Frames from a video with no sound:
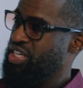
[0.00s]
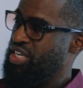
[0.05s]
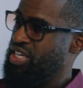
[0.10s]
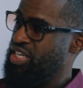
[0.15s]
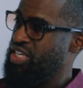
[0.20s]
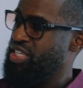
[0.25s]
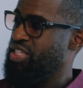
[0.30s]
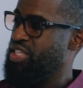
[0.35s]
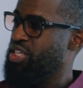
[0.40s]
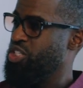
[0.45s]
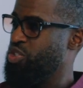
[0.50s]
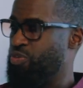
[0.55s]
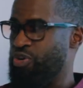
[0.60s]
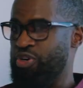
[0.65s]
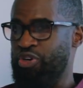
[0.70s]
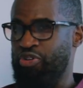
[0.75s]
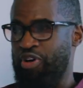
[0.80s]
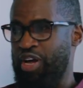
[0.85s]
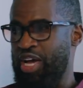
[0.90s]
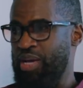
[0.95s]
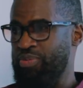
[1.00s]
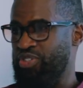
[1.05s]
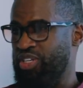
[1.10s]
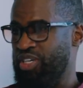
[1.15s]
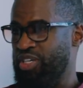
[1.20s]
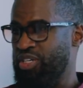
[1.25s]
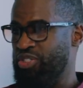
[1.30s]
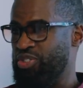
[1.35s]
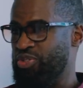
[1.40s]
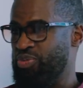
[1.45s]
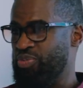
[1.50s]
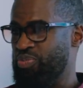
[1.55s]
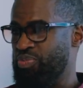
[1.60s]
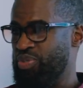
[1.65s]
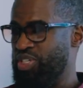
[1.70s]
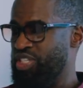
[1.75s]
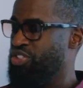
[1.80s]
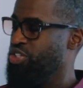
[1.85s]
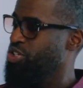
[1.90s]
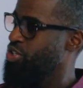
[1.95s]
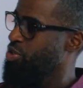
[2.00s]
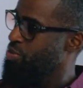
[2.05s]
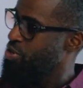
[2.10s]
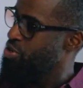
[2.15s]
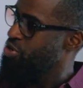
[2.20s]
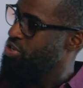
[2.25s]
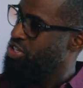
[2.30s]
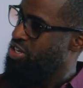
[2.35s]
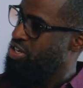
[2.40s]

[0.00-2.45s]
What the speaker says: in these programs, there's PG Community